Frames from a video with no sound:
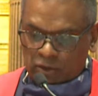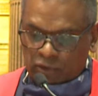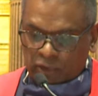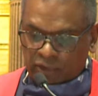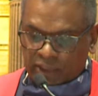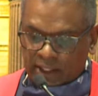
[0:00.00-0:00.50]

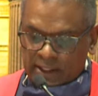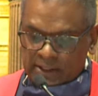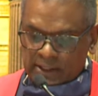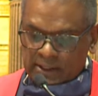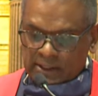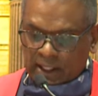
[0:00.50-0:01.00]
For a
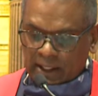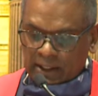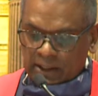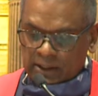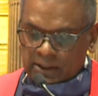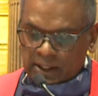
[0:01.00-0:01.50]
thesis
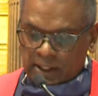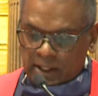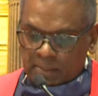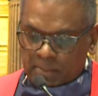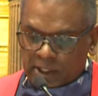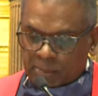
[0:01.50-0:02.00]
titled
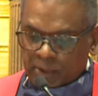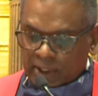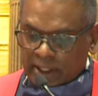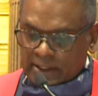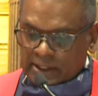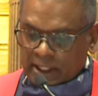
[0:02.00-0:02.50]

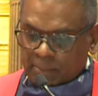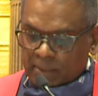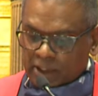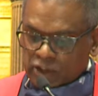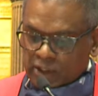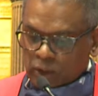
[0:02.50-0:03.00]
Manipulating and
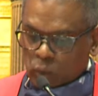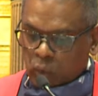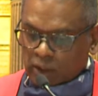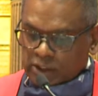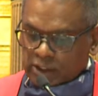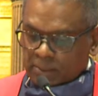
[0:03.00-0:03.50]
Measuring
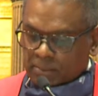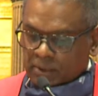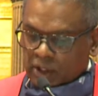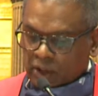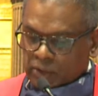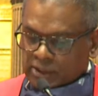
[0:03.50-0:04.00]
Quantum
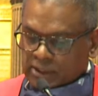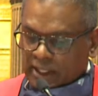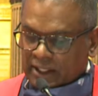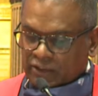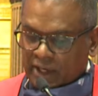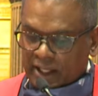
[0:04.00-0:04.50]
Ghosts
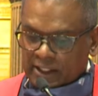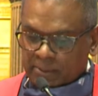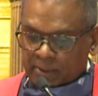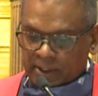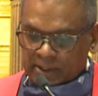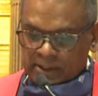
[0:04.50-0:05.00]
and
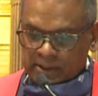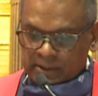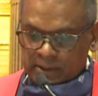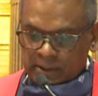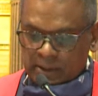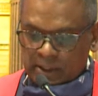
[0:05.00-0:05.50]
Randomness,
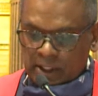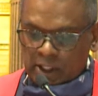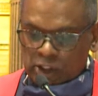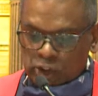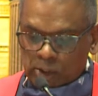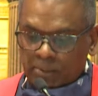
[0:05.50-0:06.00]

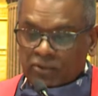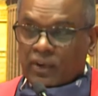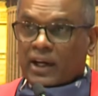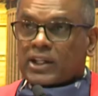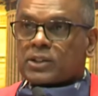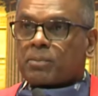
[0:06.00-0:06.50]

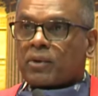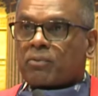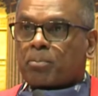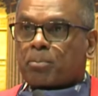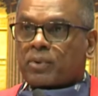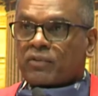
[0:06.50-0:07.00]
supervised by
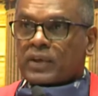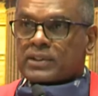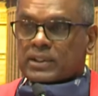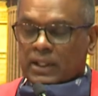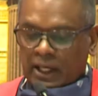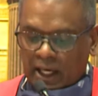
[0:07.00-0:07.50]

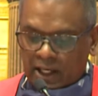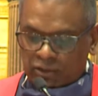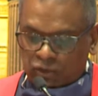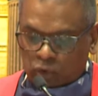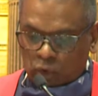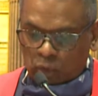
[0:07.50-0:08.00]
Professor A.
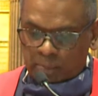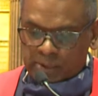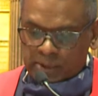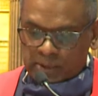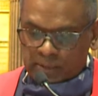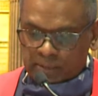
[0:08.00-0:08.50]

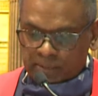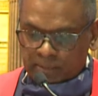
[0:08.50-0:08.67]
Forbes.